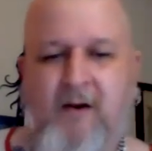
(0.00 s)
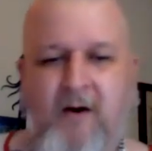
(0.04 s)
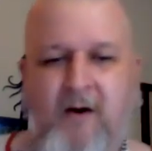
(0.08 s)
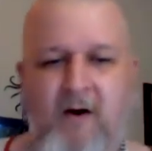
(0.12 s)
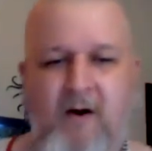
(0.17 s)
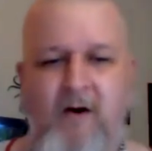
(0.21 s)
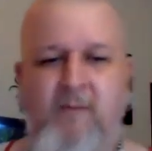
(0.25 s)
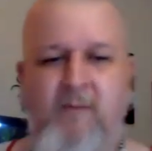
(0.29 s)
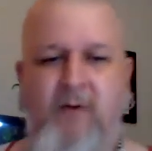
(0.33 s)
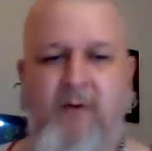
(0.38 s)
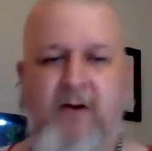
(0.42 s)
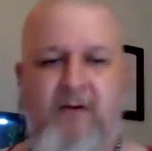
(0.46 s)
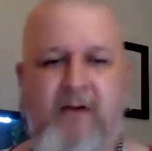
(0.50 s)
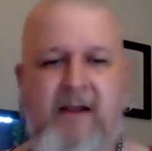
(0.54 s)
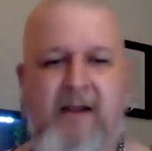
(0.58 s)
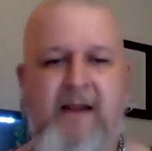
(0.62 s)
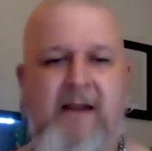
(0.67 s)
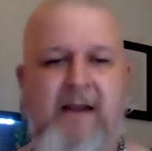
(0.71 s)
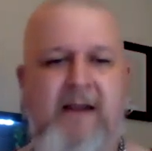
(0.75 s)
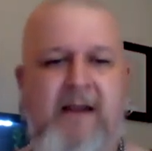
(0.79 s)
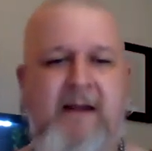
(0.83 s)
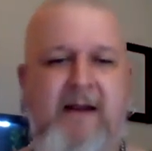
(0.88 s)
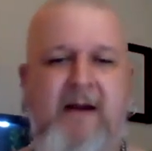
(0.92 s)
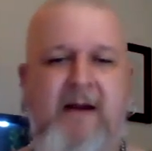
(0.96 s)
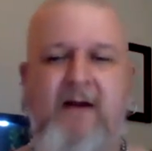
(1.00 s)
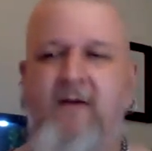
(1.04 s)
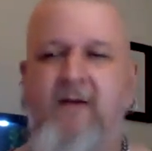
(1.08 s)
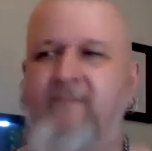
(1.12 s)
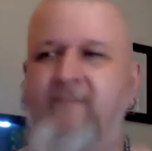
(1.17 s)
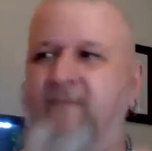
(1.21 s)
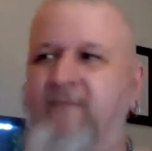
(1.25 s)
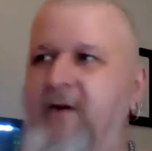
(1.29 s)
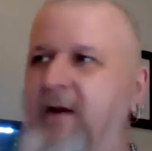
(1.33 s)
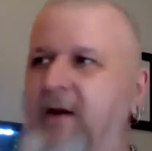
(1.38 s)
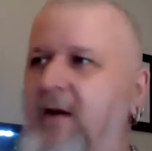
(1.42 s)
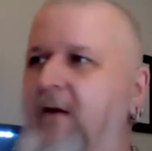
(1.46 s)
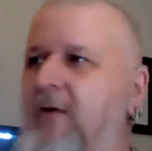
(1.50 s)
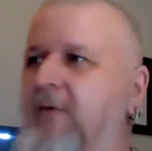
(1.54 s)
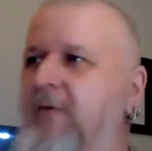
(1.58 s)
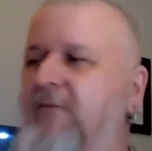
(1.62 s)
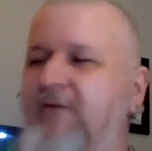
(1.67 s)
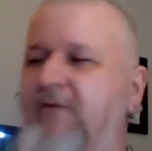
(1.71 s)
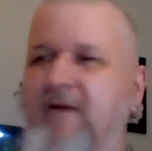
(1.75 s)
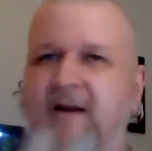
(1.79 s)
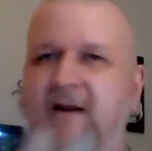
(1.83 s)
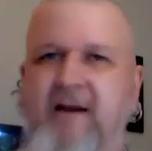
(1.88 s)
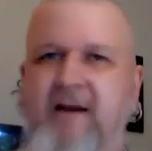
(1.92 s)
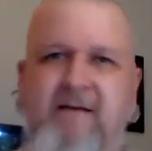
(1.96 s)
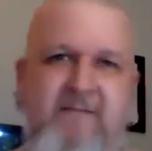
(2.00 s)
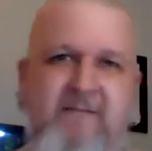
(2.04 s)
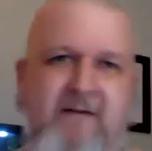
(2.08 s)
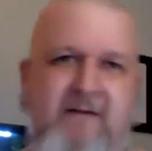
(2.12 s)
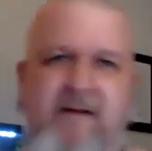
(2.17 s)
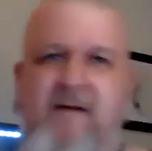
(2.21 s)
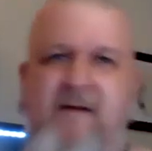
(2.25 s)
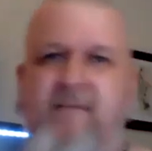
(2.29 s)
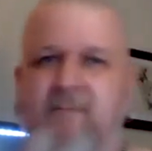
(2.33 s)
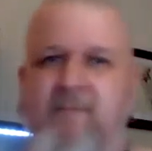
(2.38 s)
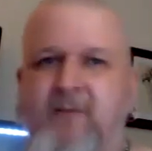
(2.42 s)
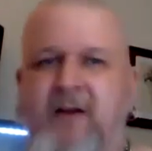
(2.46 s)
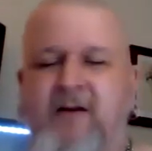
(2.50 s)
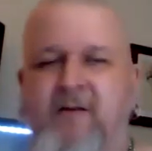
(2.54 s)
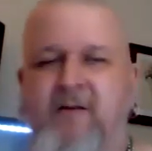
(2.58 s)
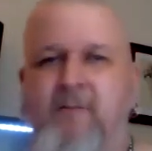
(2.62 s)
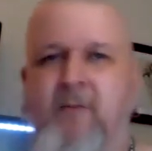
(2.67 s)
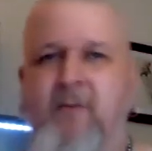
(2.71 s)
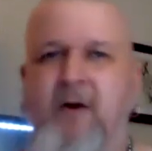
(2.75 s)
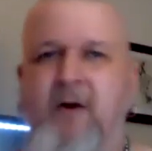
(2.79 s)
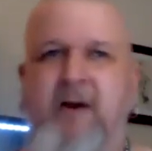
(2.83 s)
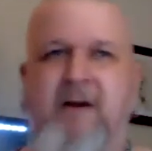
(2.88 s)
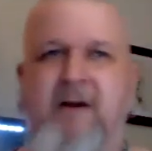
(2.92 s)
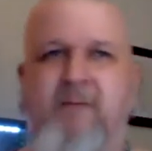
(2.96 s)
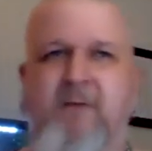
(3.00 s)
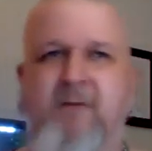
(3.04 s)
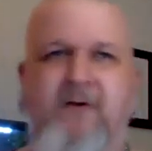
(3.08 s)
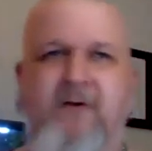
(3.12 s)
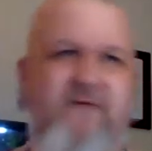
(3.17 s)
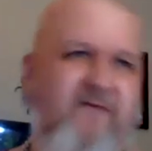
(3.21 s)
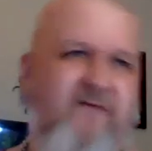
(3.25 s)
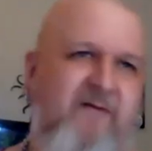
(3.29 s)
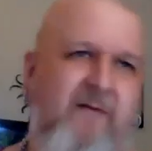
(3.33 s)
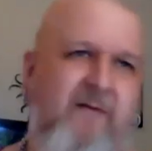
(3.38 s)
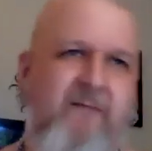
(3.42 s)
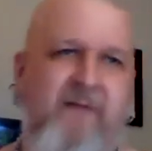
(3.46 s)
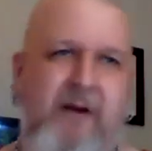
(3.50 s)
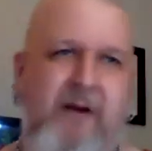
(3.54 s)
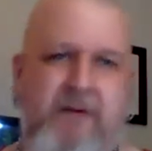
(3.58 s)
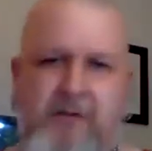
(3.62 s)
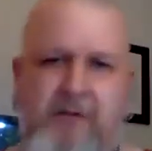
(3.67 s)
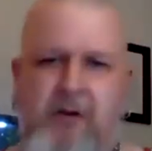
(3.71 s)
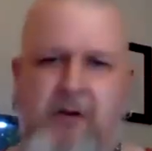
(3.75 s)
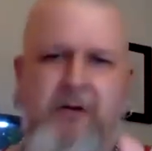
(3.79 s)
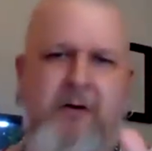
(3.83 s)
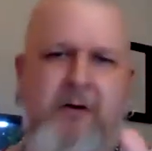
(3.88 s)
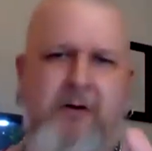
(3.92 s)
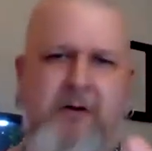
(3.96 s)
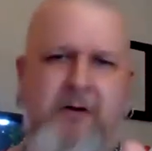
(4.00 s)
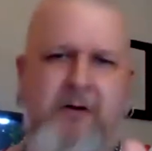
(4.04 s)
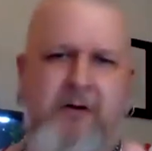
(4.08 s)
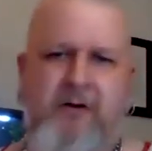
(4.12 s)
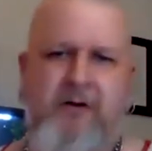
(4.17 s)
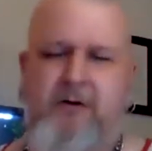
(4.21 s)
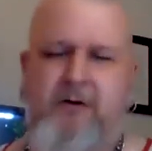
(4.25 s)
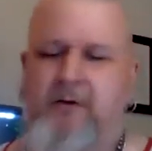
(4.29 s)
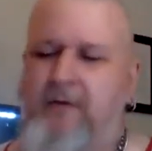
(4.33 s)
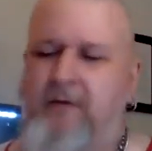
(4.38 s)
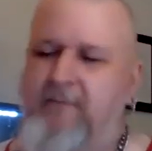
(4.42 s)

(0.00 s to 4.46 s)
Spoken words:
on my leg and everything else, and I give him like the money, which she was like, "No, no, no, no."